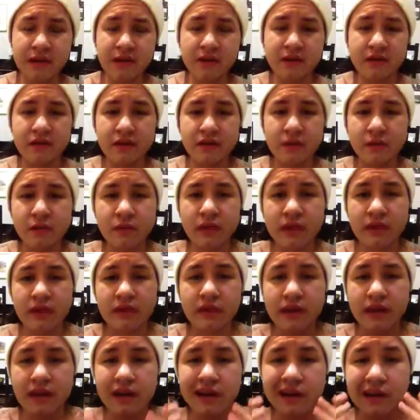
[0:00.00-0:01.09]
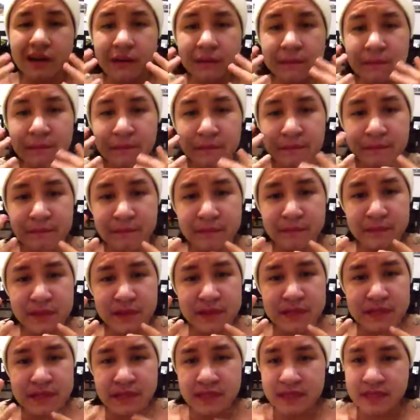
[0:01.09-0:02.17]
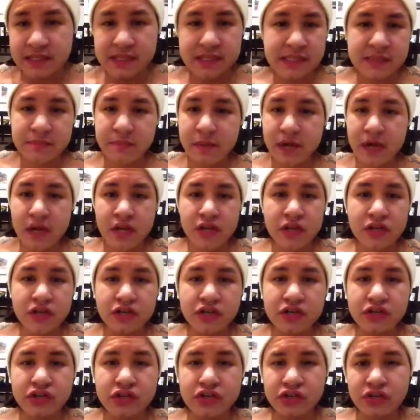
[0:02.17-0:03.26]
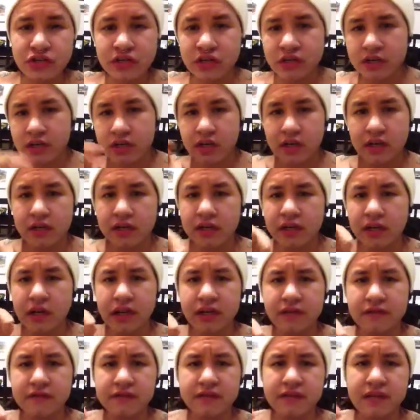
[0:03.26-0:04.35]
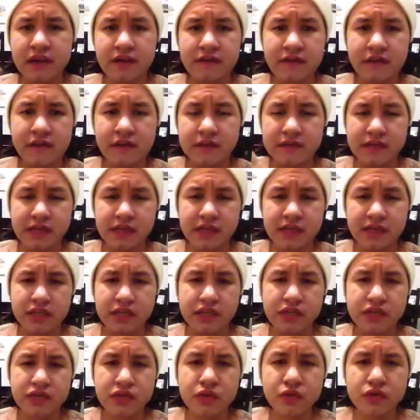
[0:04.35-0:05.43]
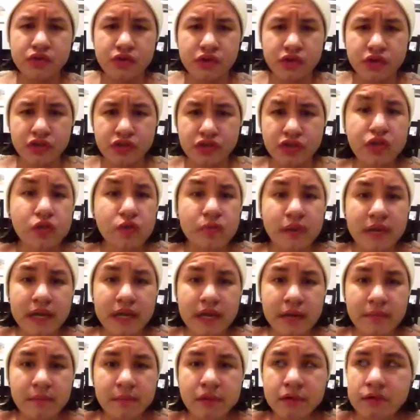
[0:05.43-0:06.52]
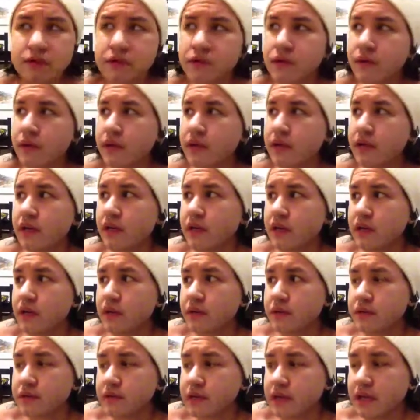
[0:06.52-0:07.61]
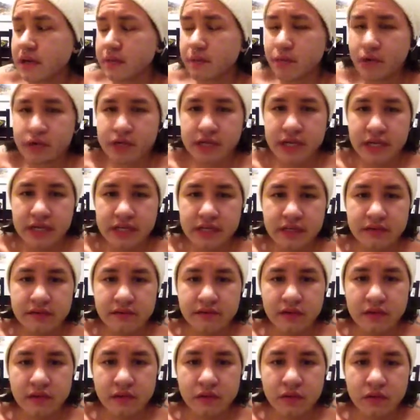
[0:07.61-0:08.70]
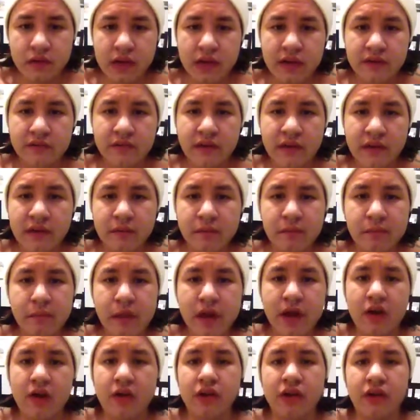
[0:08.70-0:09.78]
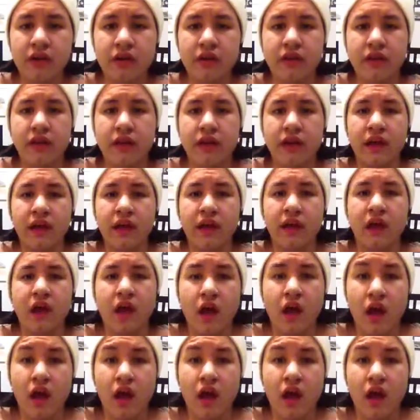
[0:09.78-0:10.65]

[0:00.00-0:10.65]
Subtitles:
covered with this, like, sponge kind of stuff that was, like, sutured to my nipple. So it was like a protective little kind of, like, barrier thing